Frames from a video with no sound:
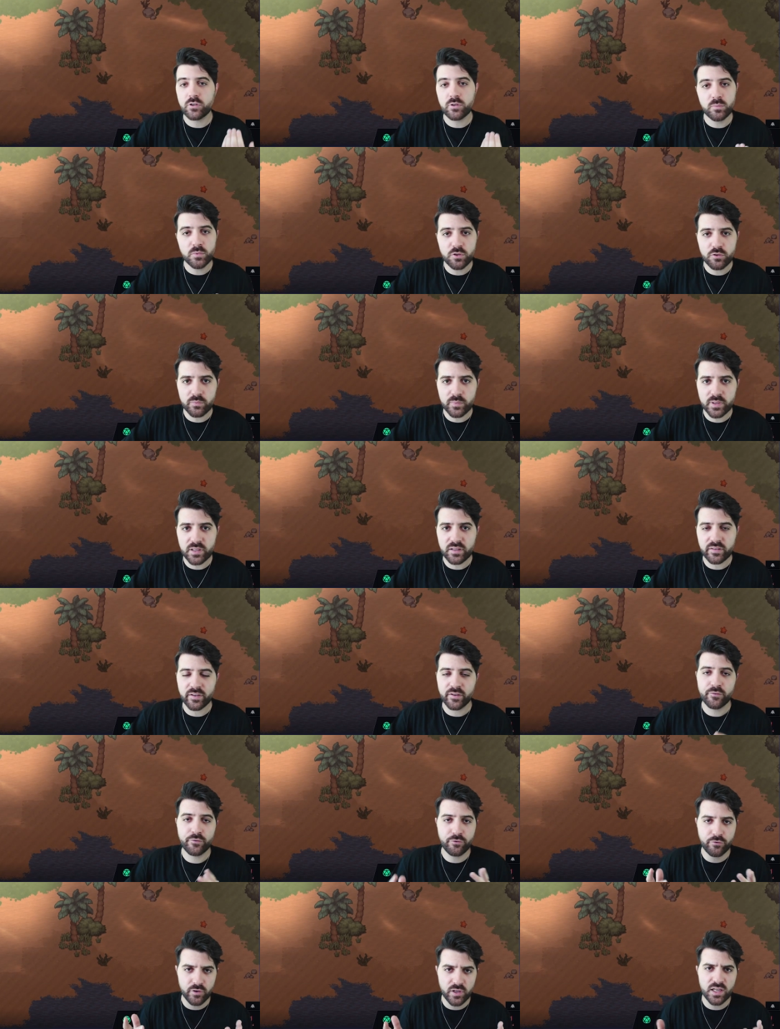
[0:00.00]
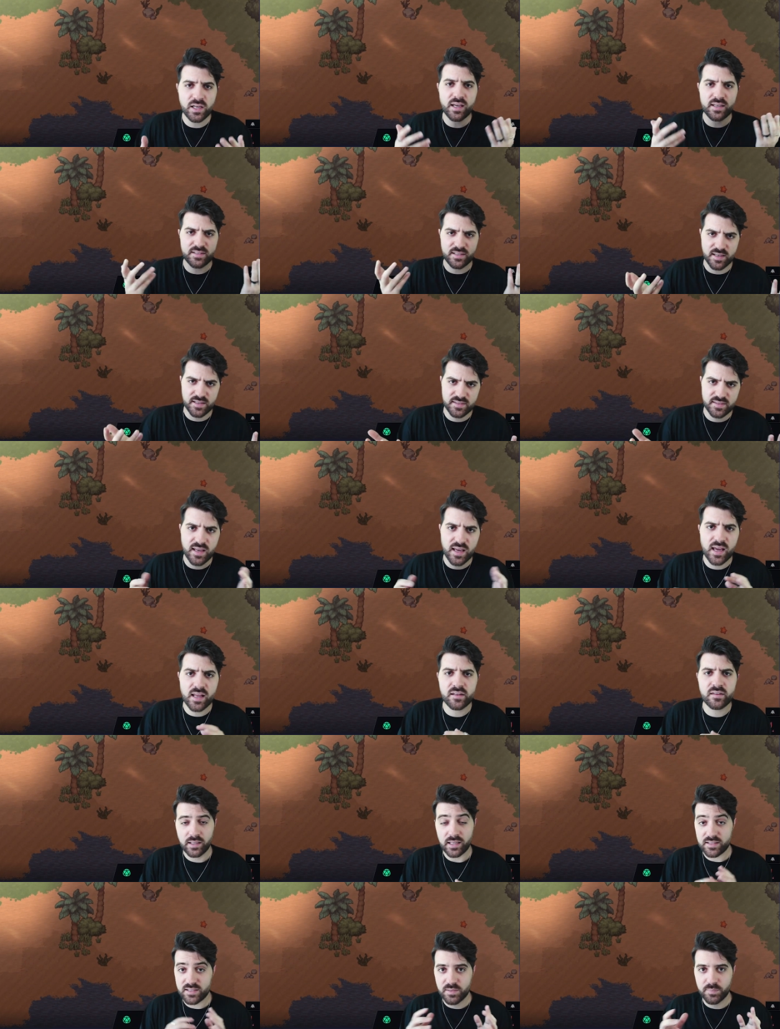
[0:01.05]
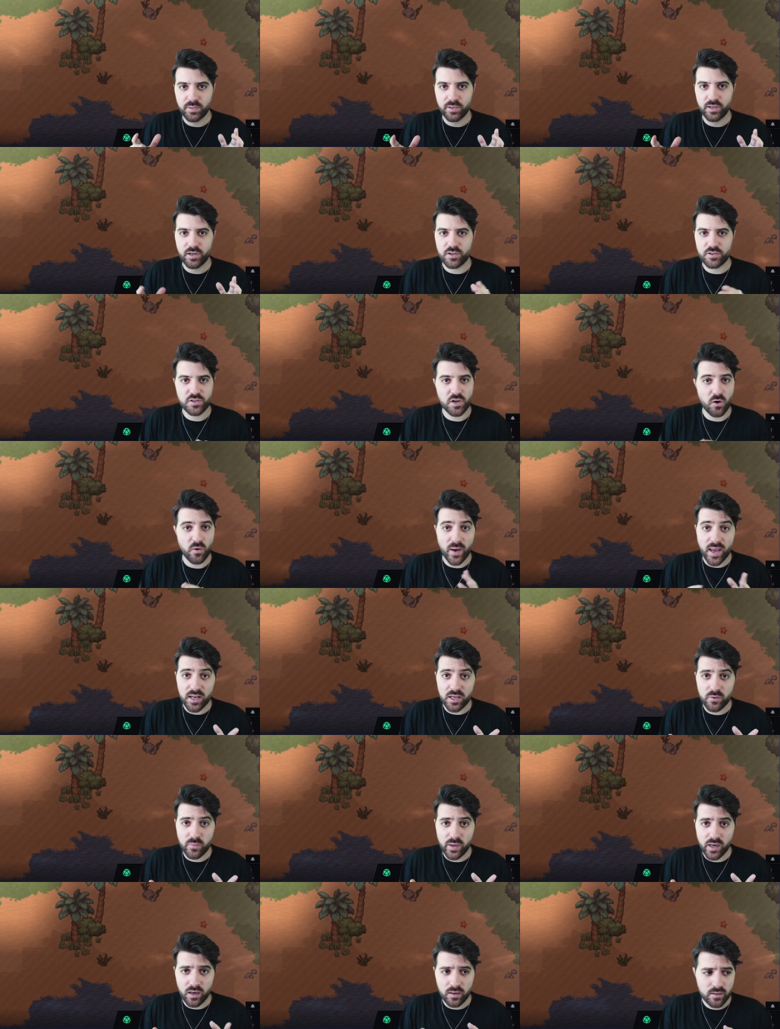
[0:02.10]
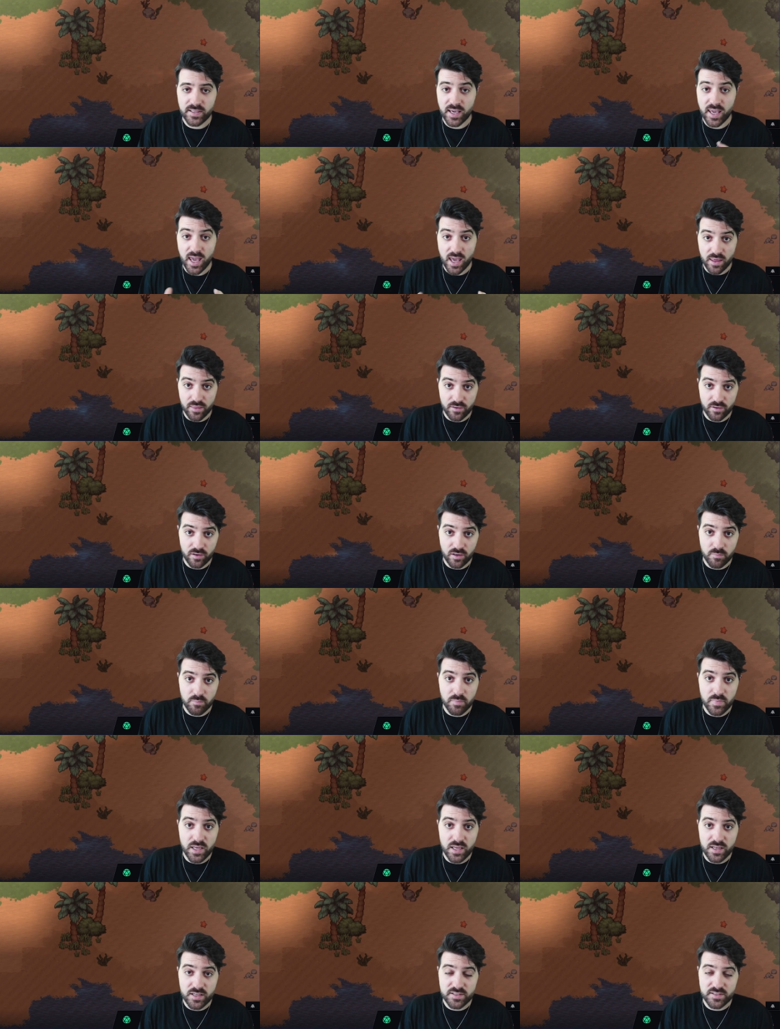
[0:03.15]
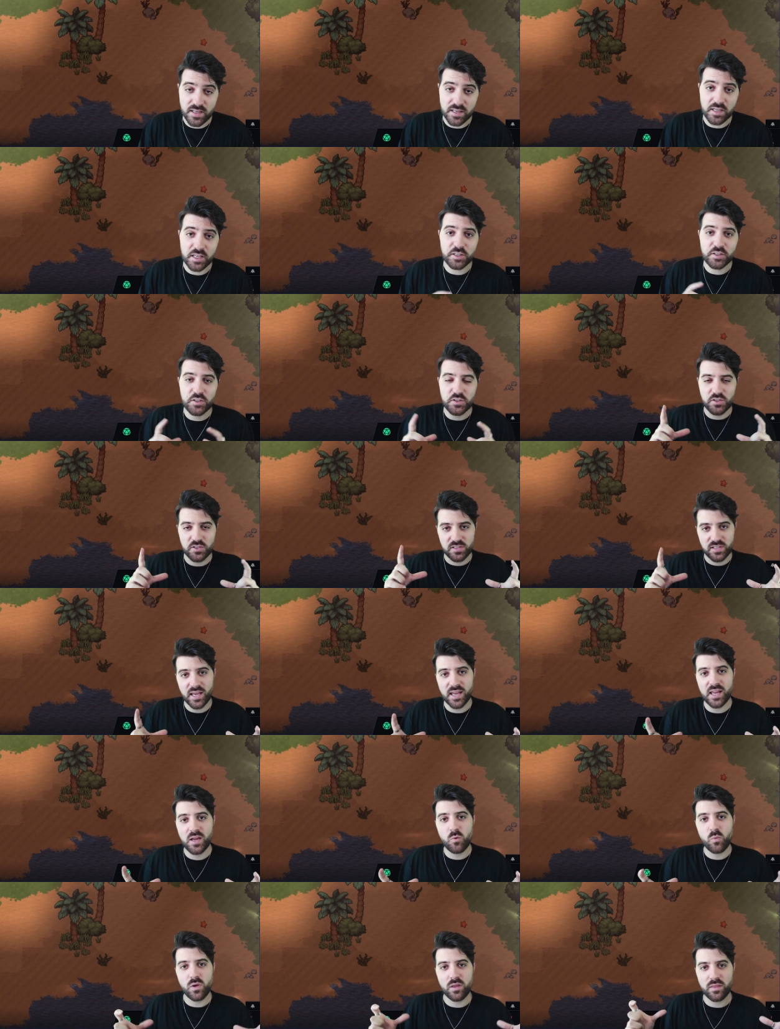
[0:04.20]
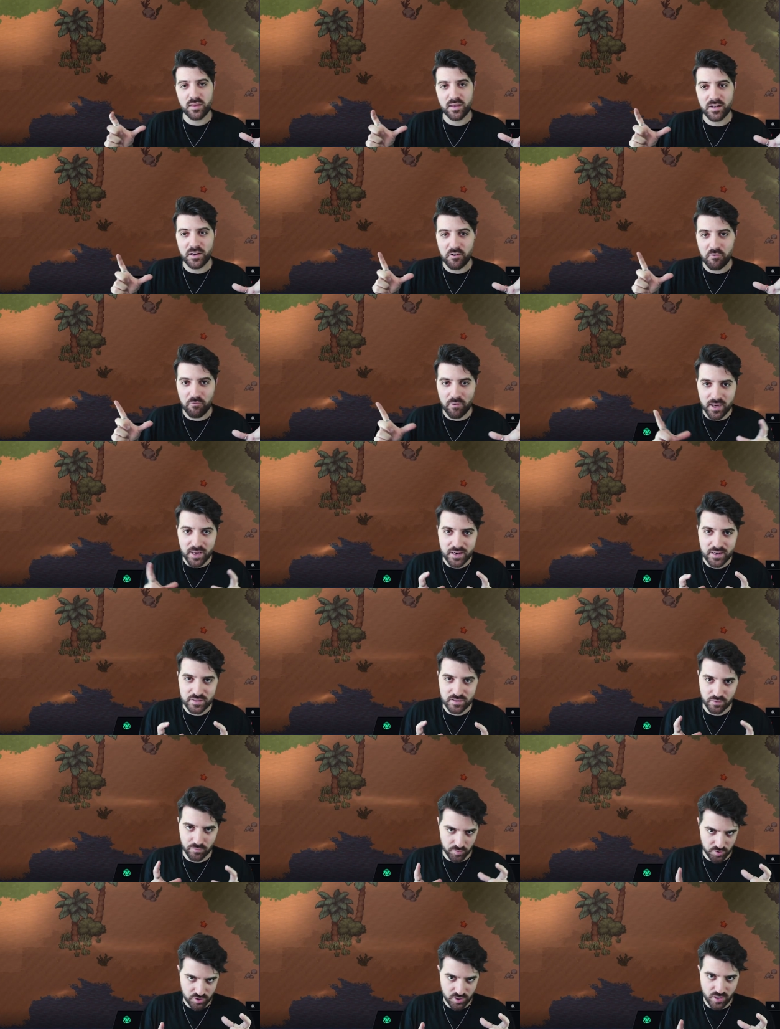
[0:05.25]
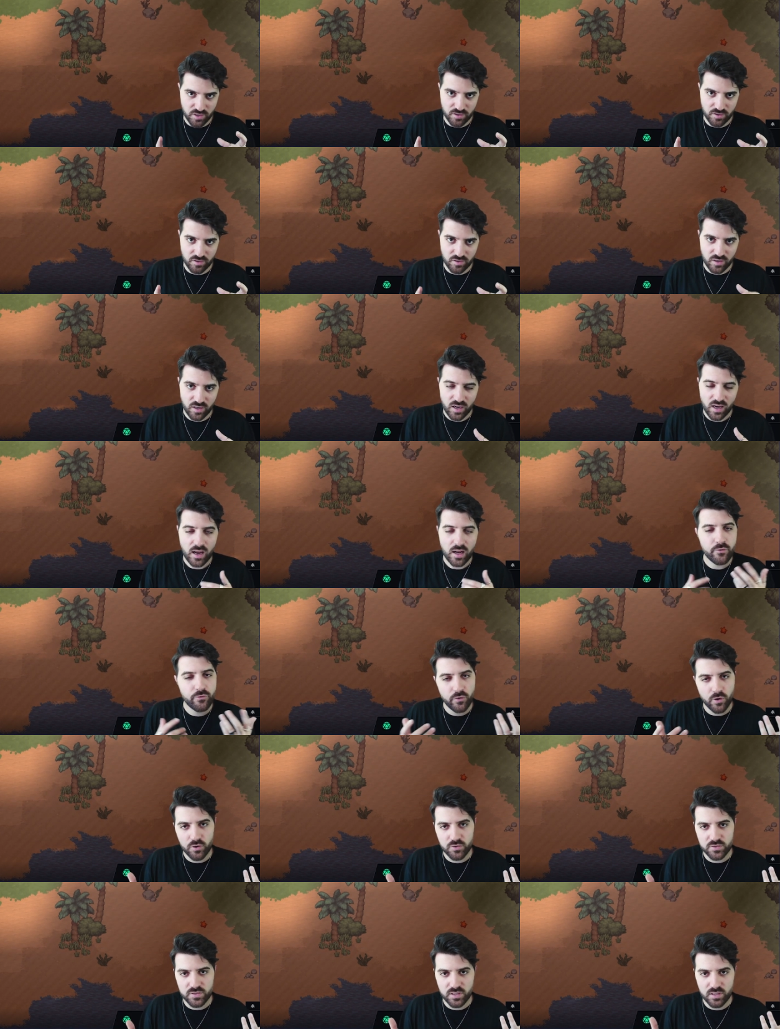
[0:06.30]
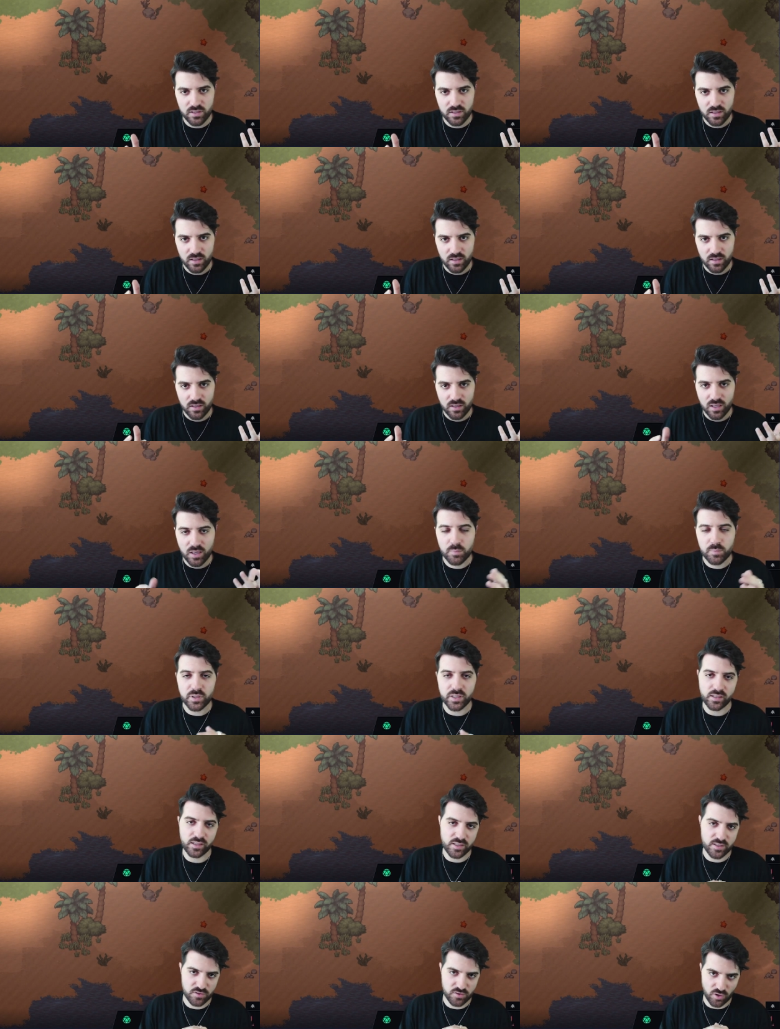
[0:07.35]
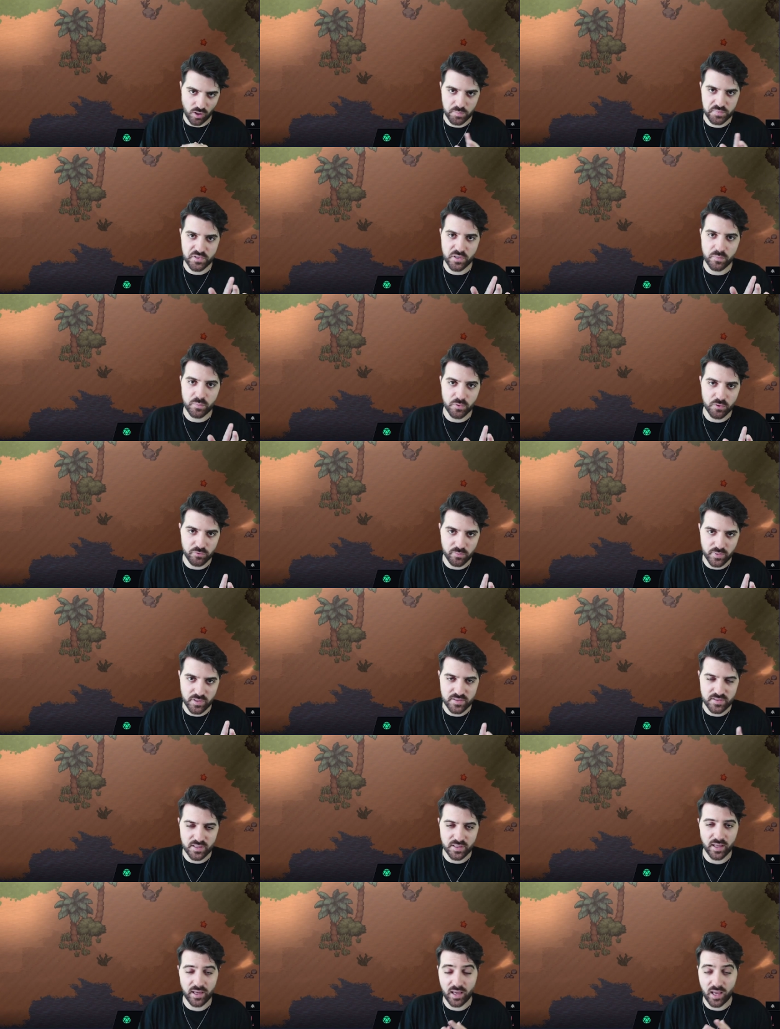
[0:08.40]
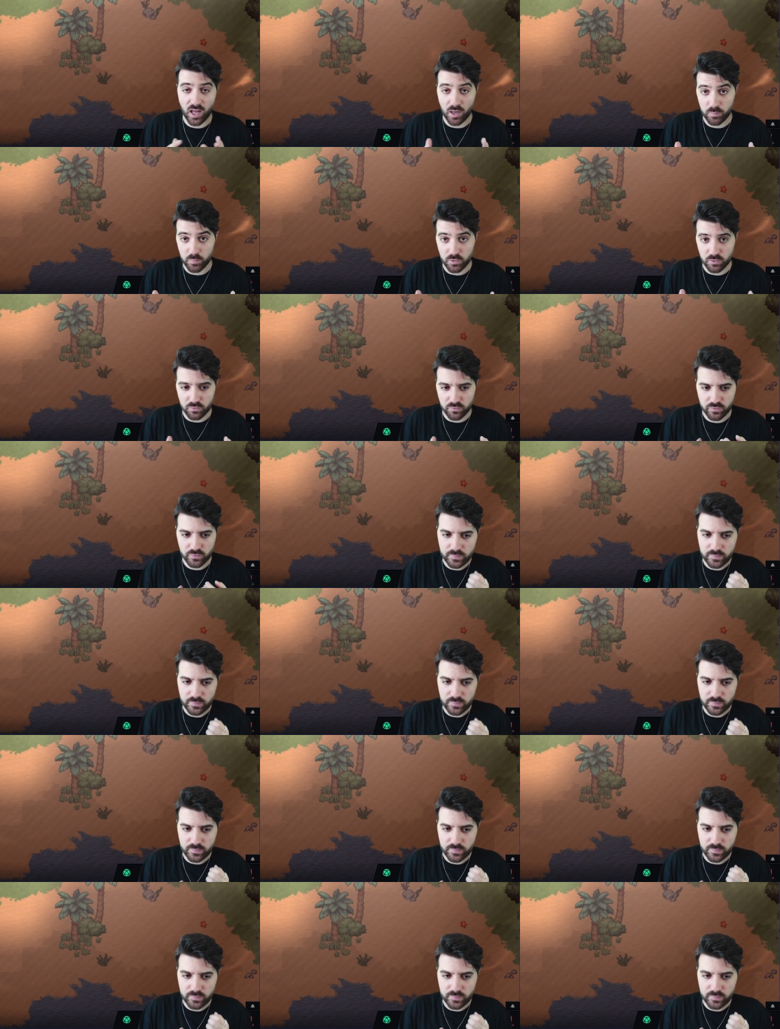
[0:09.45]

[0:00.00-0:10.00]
for movement, free, as I said, lets the players go anywhere. Together means they need to stay within a radius of each other, and frozen completely stops their movements and they can't move.